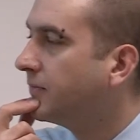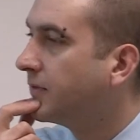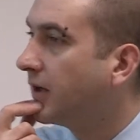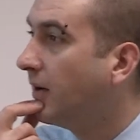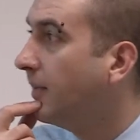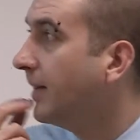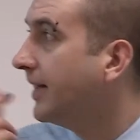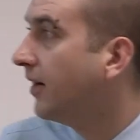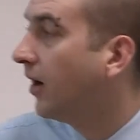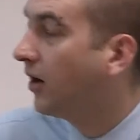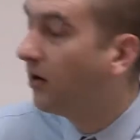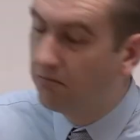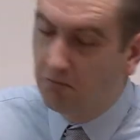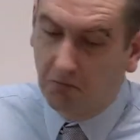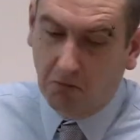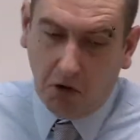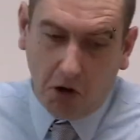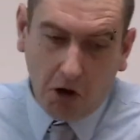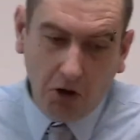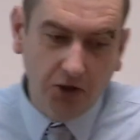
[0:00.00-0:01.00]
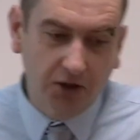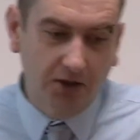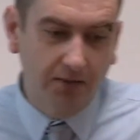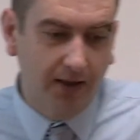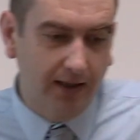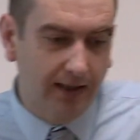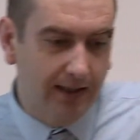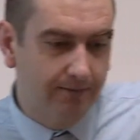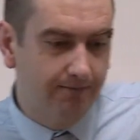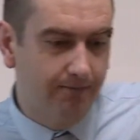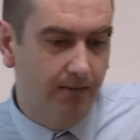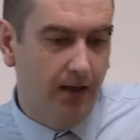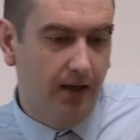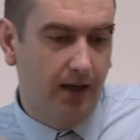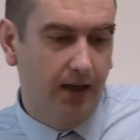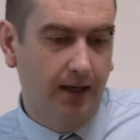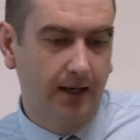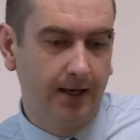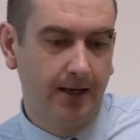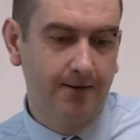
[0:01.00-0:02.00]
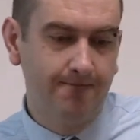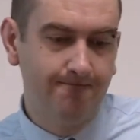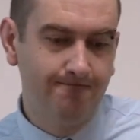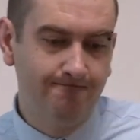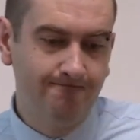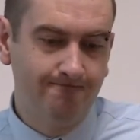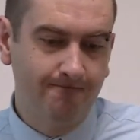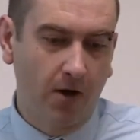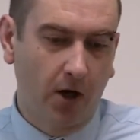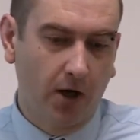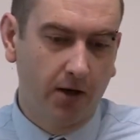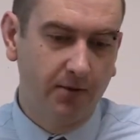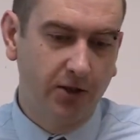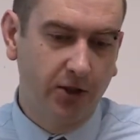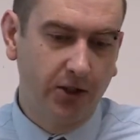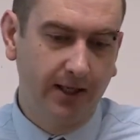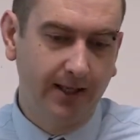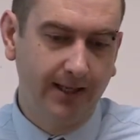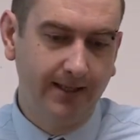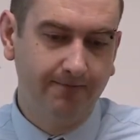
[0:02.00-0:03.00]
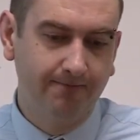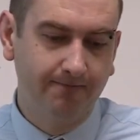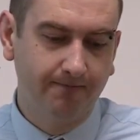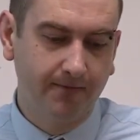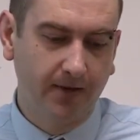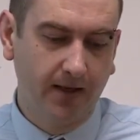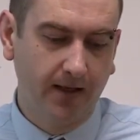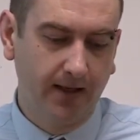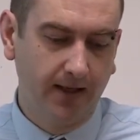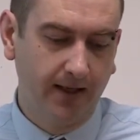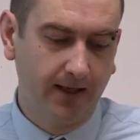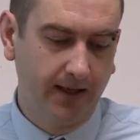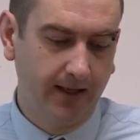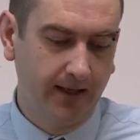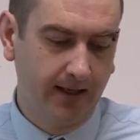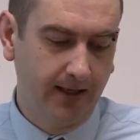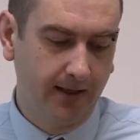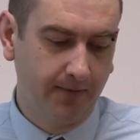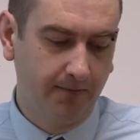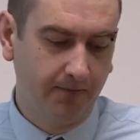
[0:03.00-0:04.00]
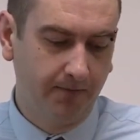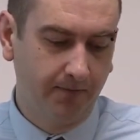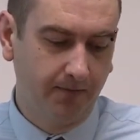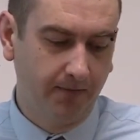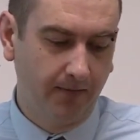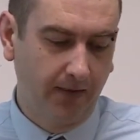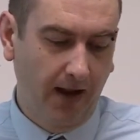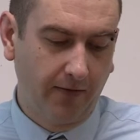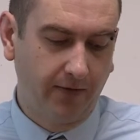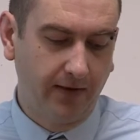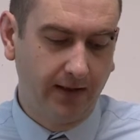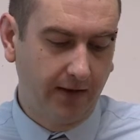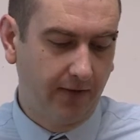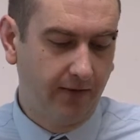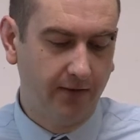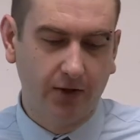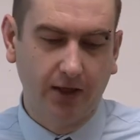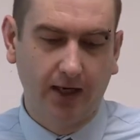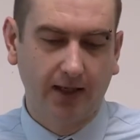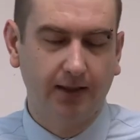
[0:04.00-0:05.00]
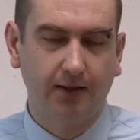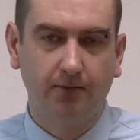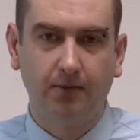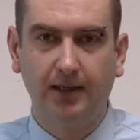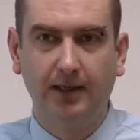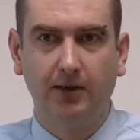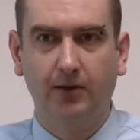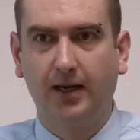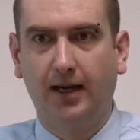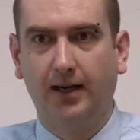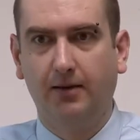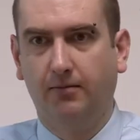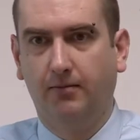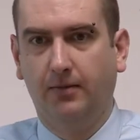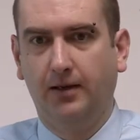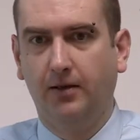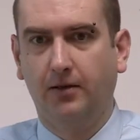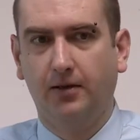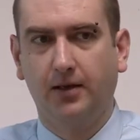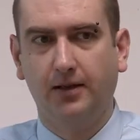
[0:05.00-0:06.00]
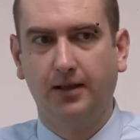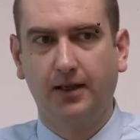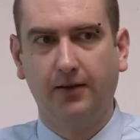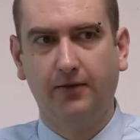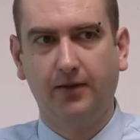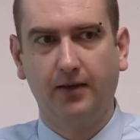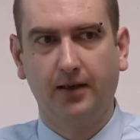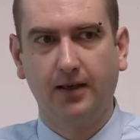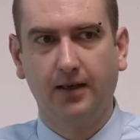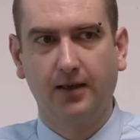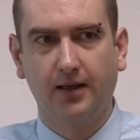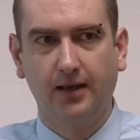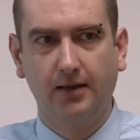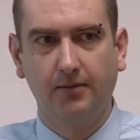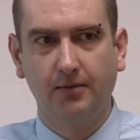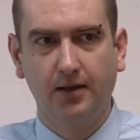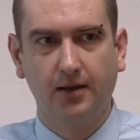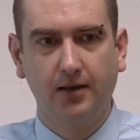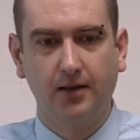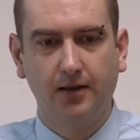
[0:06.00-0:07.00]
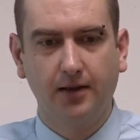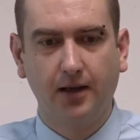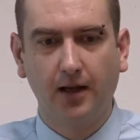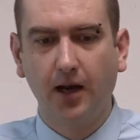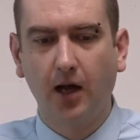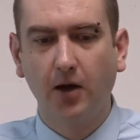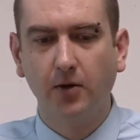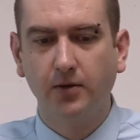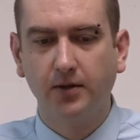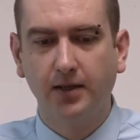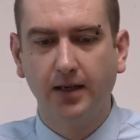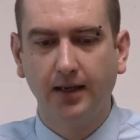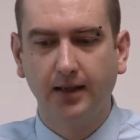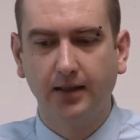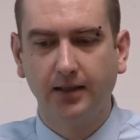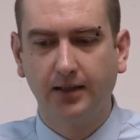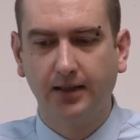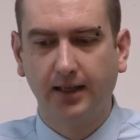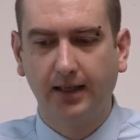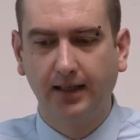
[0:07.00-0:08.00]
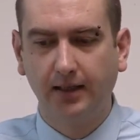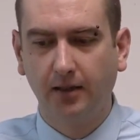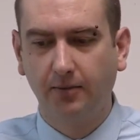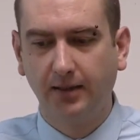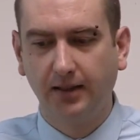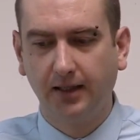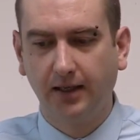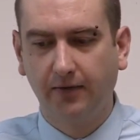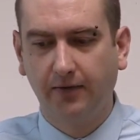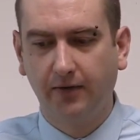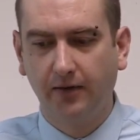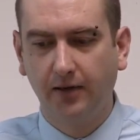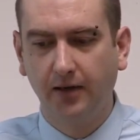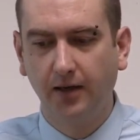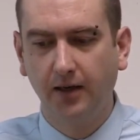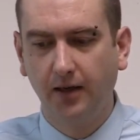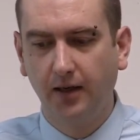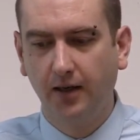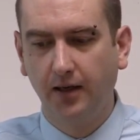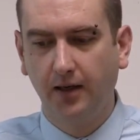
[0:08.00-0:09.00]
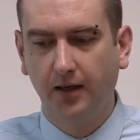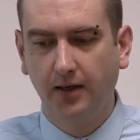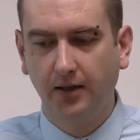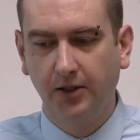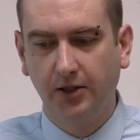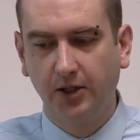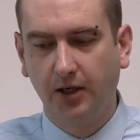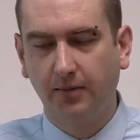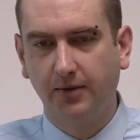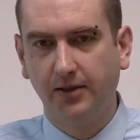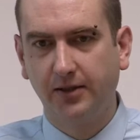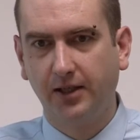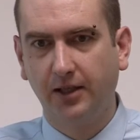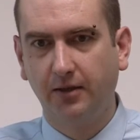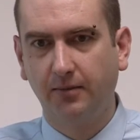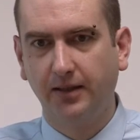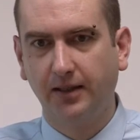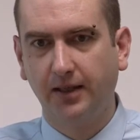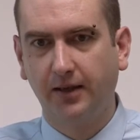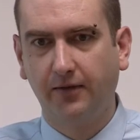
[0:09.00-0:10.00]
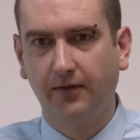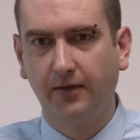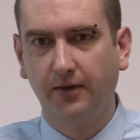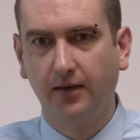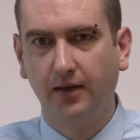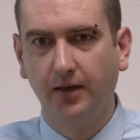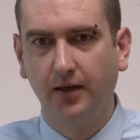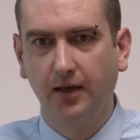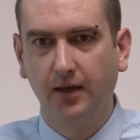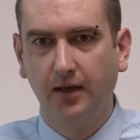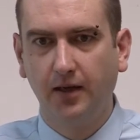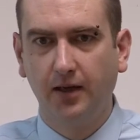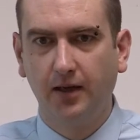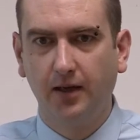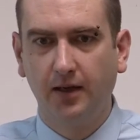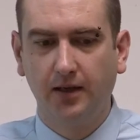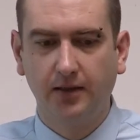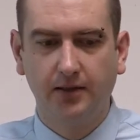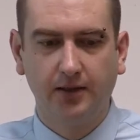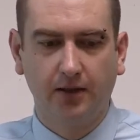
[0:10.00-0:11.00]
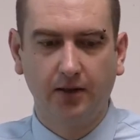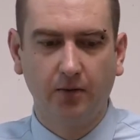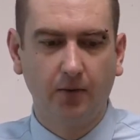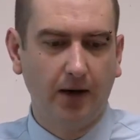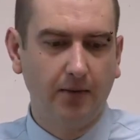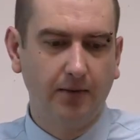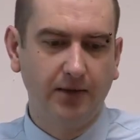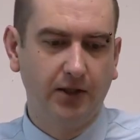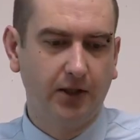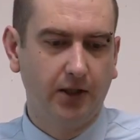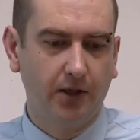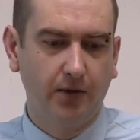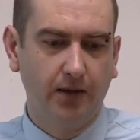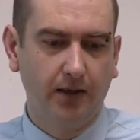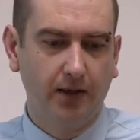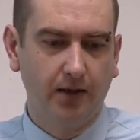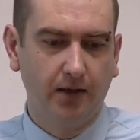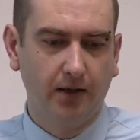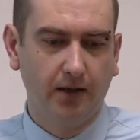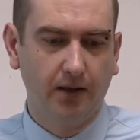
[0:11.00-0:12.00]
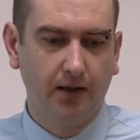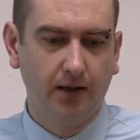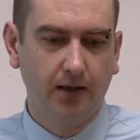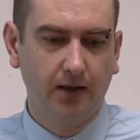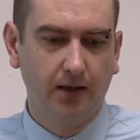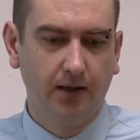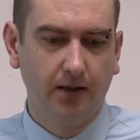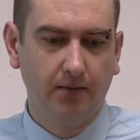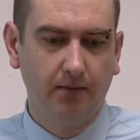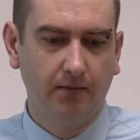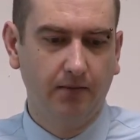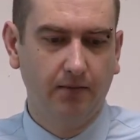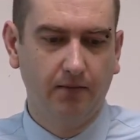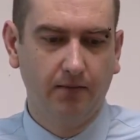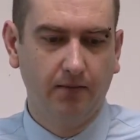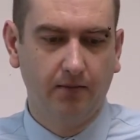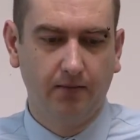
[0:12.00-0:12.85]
I mean, ultimately, on a machine, every different tractor we look at differently. Like the loads that it'll see will be different, the geometry will be different, and so the way we tune it, in